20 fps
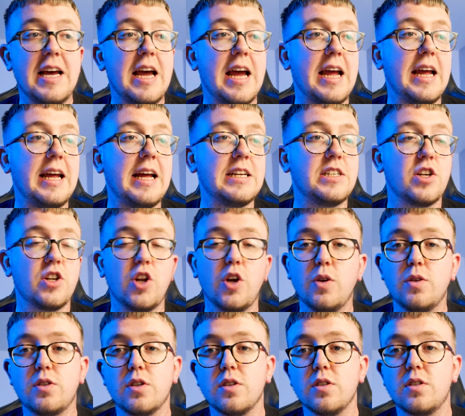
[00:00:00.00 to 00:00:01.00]
He's a
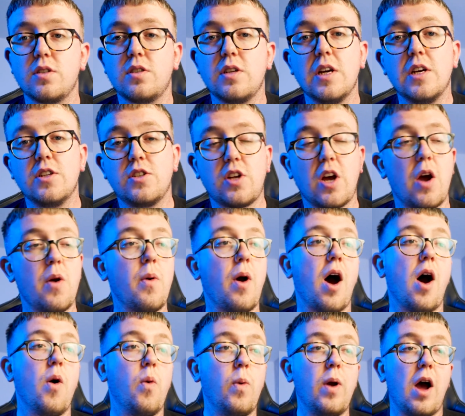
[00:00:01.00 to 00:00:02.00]
nuisance, so
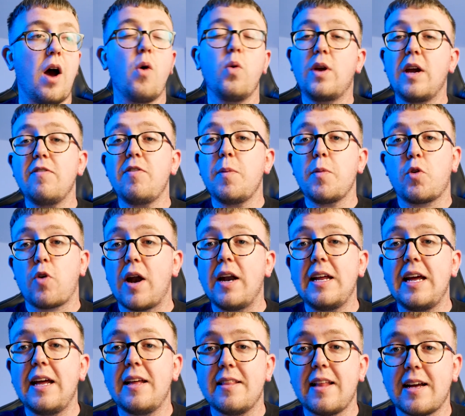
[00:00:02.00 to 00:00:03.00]
I'll give him
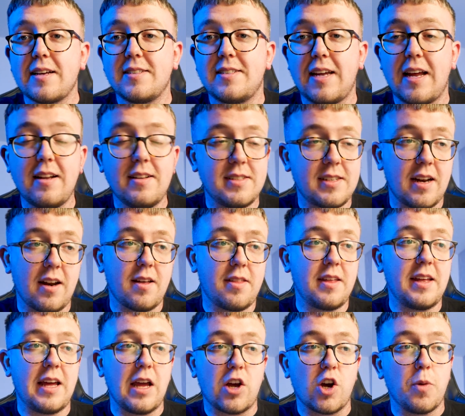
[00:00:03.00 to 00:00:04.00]
credit in that sense, and I
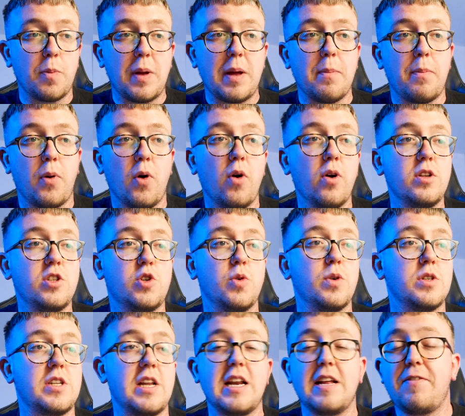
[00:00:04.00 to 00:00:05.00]
think he could be important to
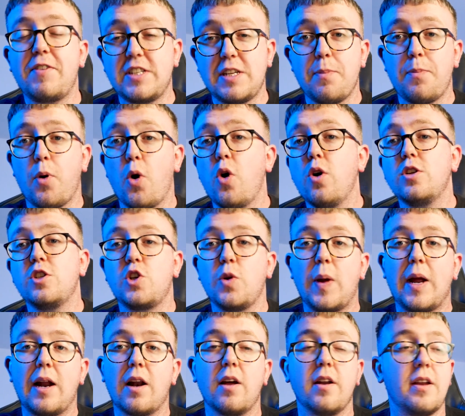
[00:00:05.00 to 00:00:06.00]
us, and if he's important to
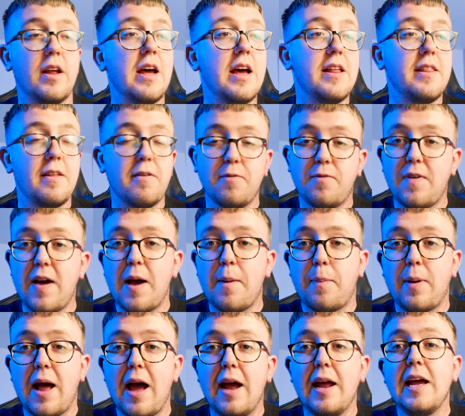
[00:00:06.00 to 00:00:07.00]
England, then fair
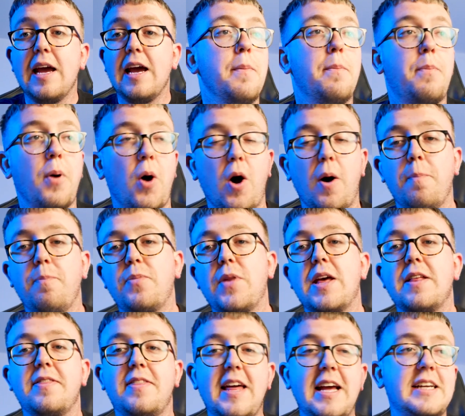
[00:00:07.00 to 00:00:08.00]
play. But
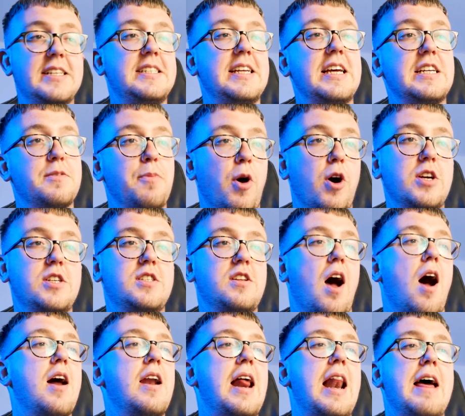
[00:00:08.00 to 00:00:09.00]
this is my
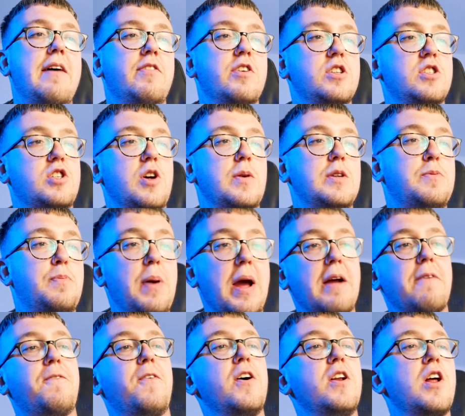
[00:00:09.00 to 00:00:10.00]
starting 11, so it's
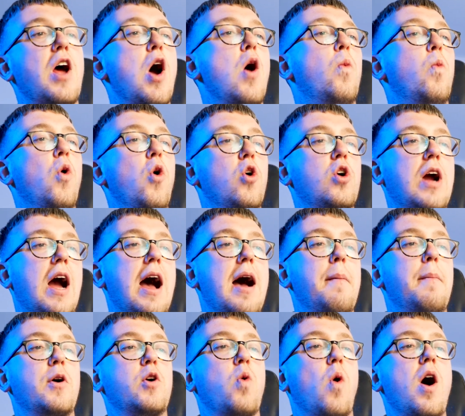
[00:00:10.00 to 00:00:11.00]
Pickford, Walker,
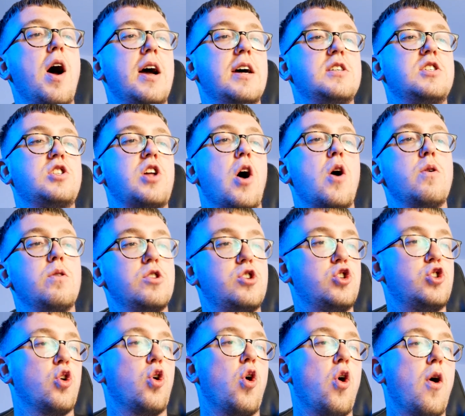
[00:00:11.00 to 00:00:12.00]
Maguire, Stones,
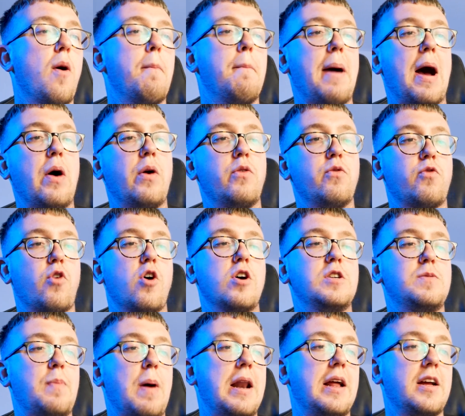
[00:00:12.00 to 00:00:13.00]
Shaw, Mount, Rice,
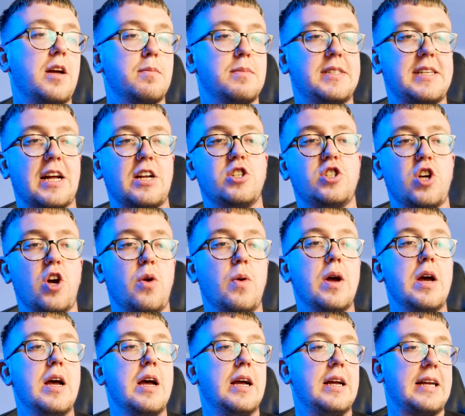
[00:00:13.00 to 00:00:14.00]
Bellingham, Sancho,
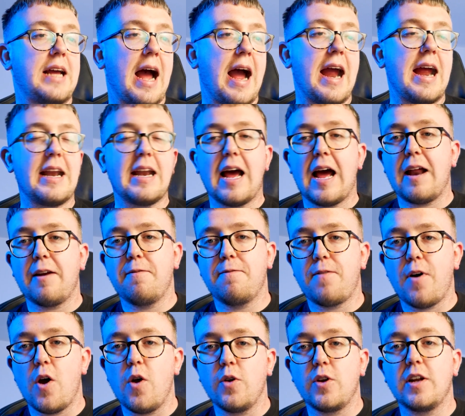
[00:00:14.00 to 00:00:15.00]
Kane and
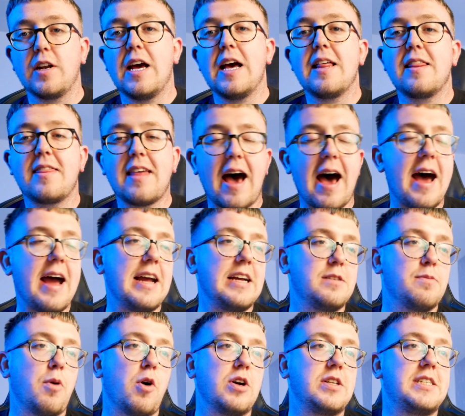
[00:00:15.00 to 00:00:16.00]
Foden. That is
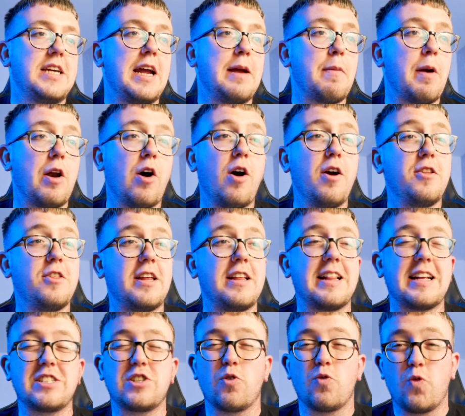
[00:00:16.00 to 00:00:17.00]
my team, and I think
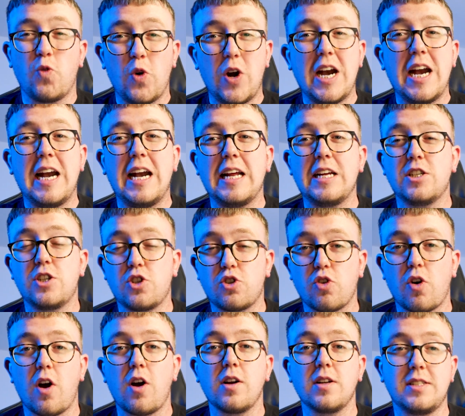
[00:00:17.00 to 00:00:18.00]
that's a really
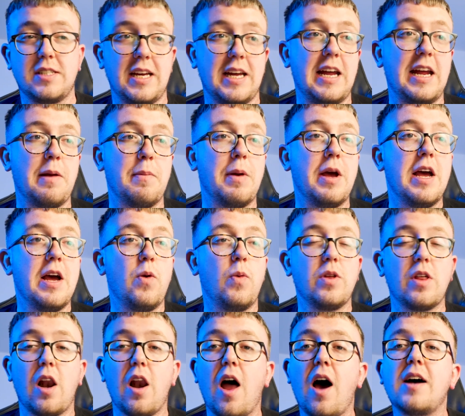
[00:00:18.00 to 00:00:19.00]
strong team with
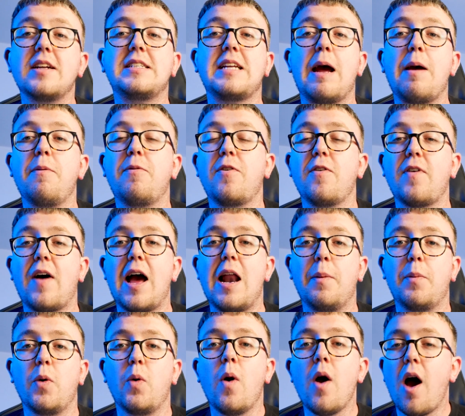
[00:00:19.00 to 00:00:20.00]
a lot of depth
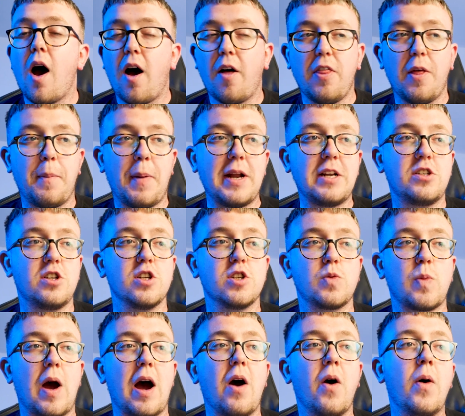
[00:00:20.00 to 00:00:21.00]
available on the bench as
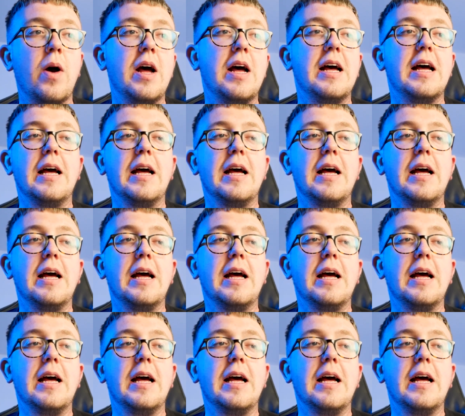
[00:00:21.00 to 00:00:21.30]
well.